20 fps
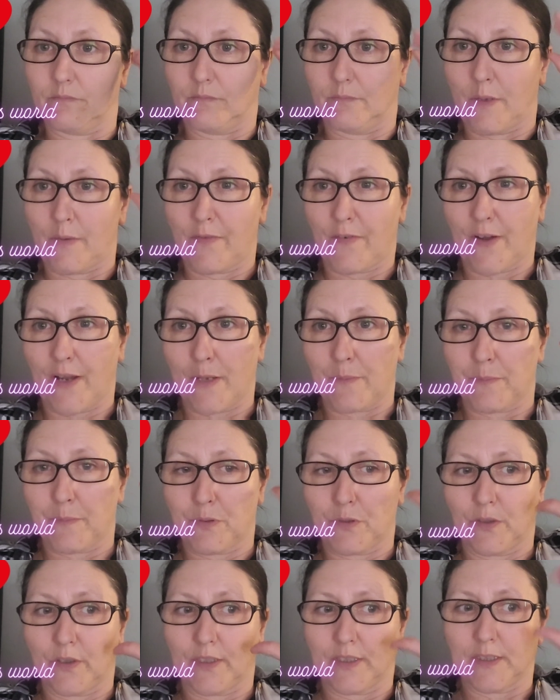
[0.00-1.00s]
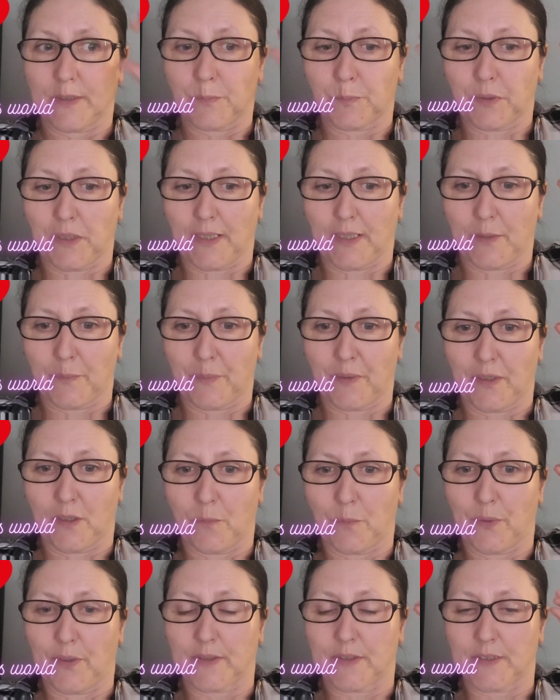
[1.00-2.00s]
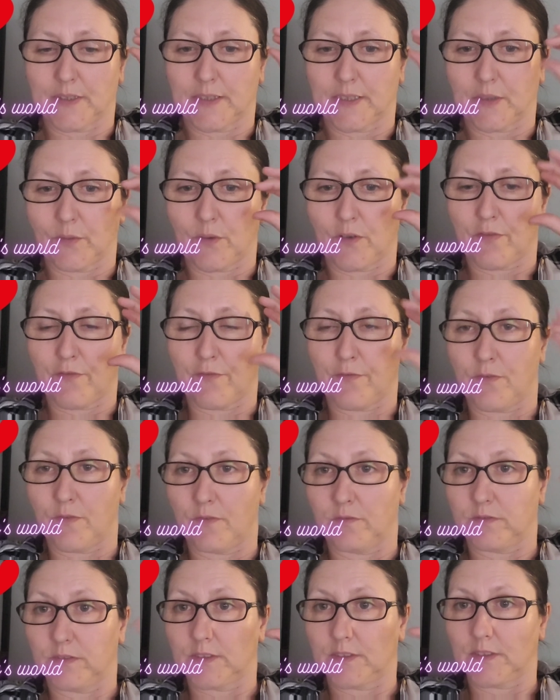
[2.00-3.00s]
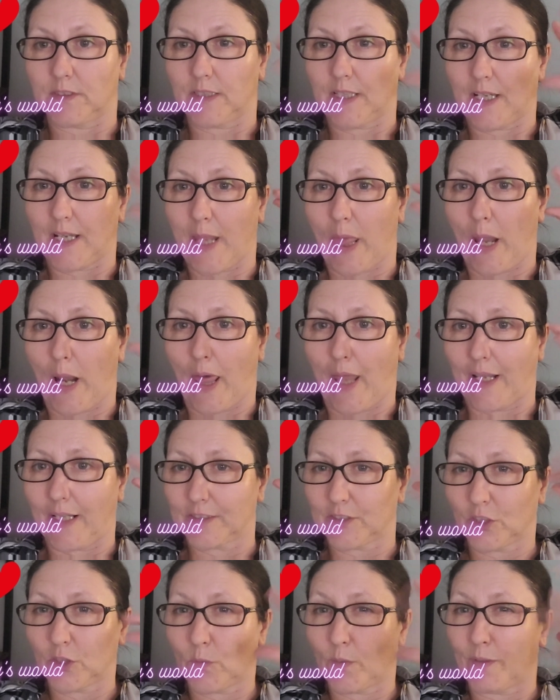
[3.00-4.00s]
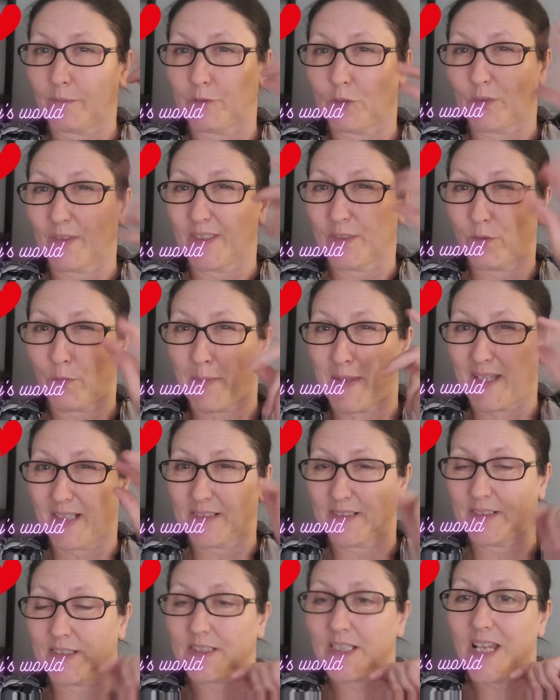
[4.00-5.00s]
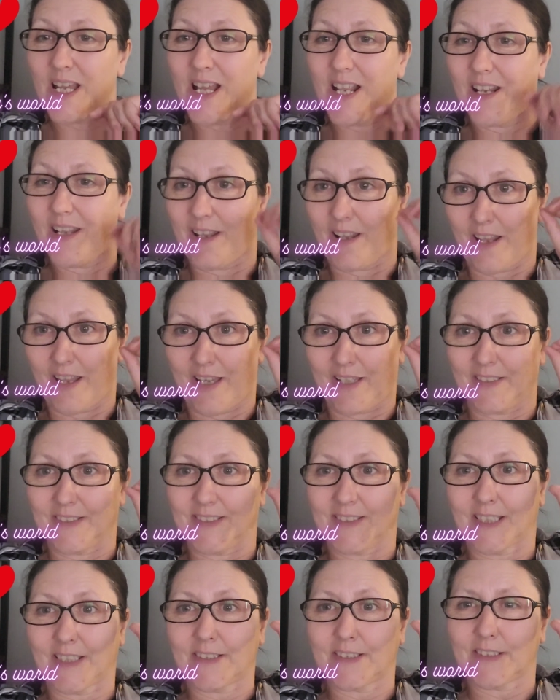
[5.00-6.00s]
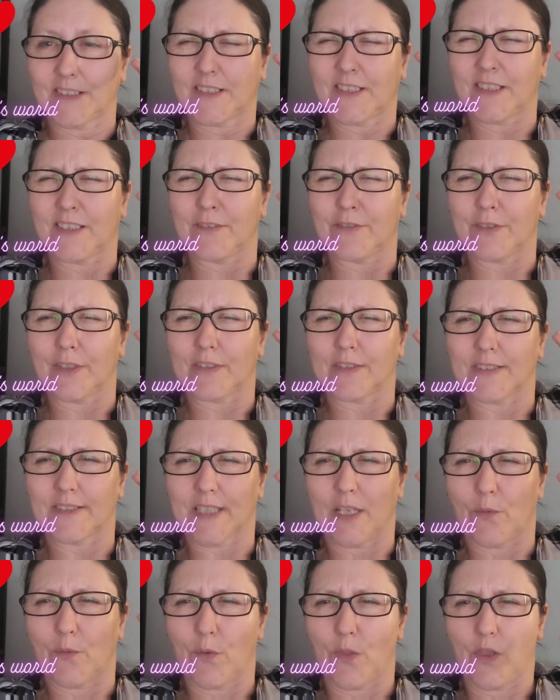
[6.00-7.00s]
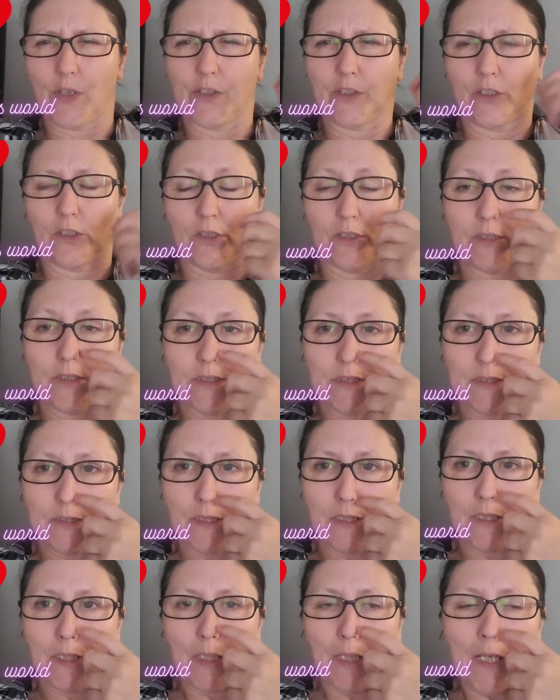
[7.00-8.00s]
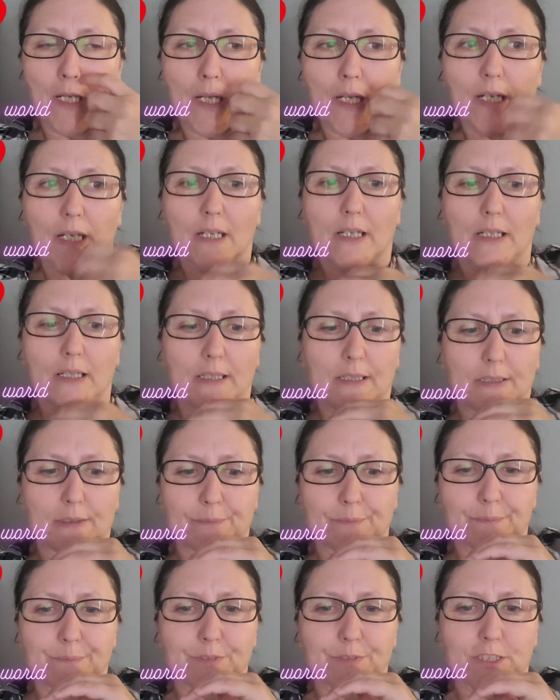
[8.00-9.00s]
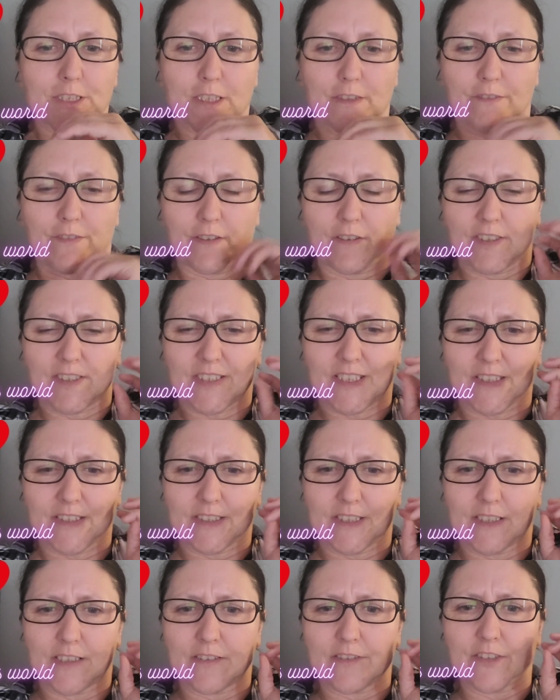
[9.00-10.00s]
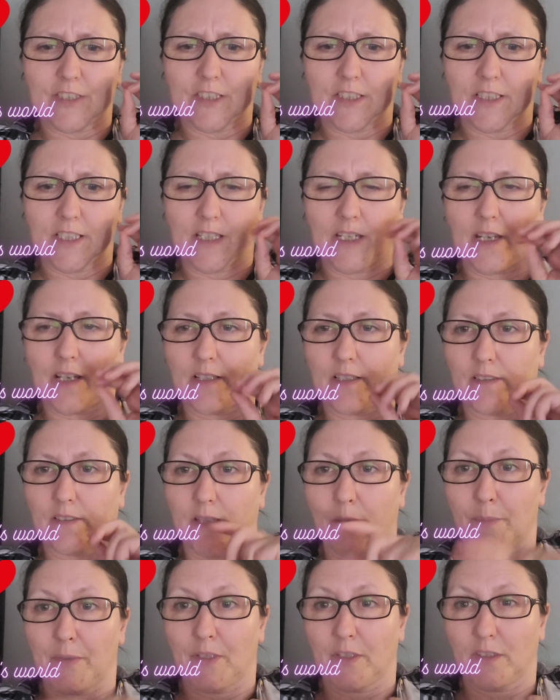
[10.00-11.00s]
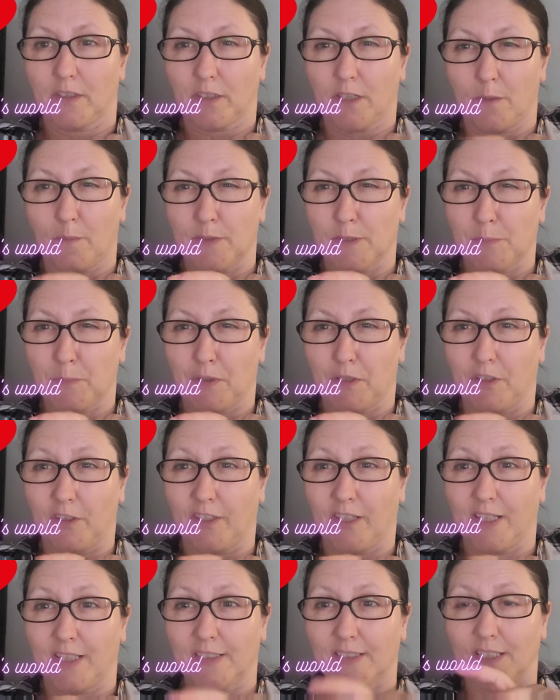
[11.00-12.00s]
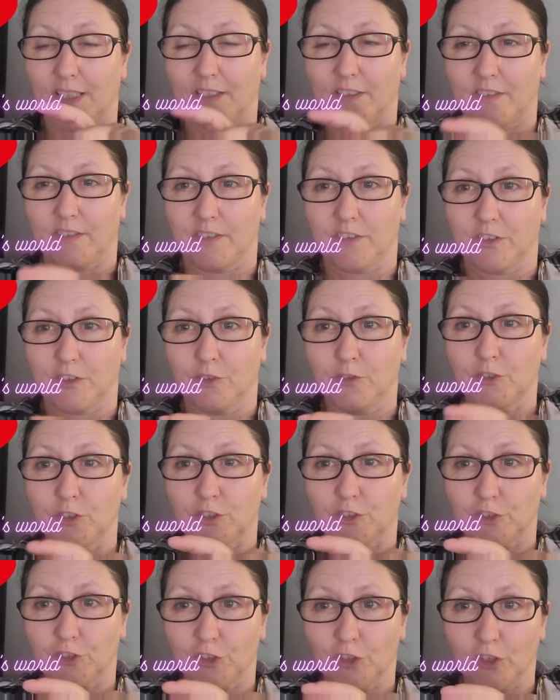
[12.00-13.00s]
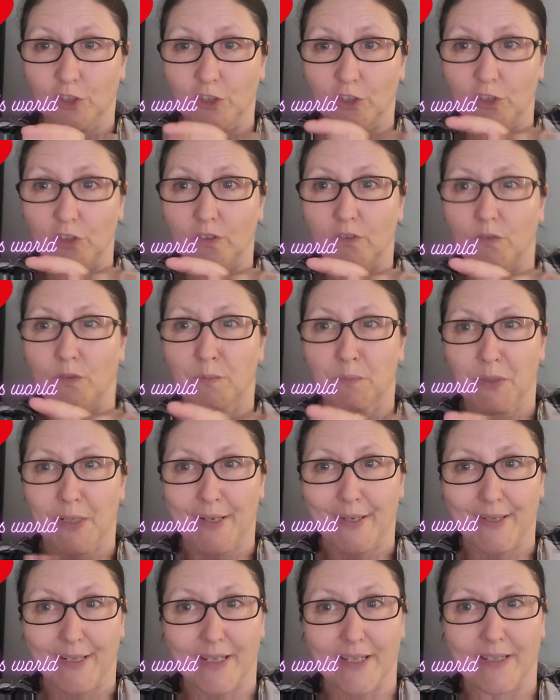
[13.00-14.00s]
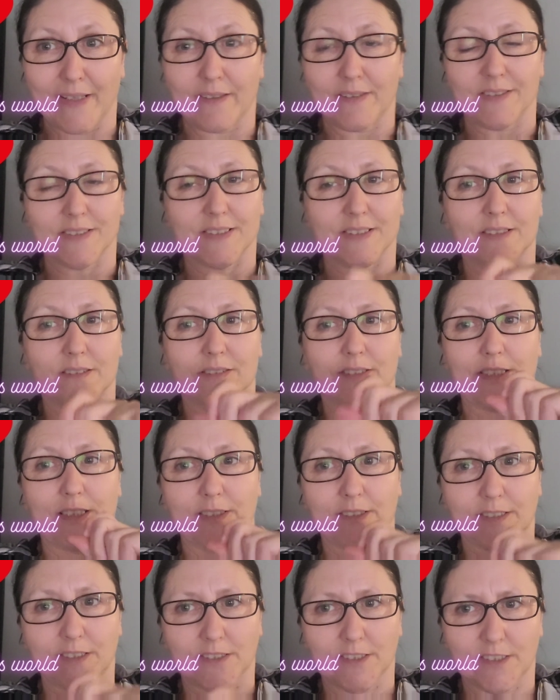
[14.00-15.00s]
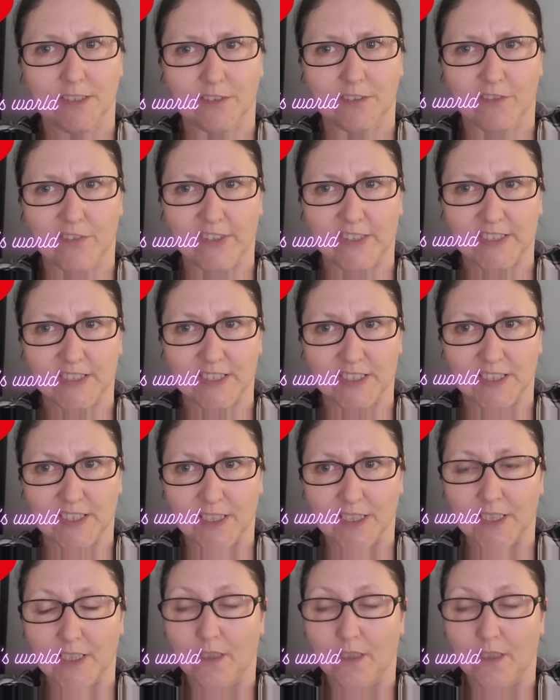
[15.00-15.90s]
my fibro is playing up a little bit today with light. I don't know why I'm doing this with my hands, light sensitive, and same with the noise. So I'm very sensitive today, and let me know in the comments below, guys. I do struggle with bright lights, sensitivity.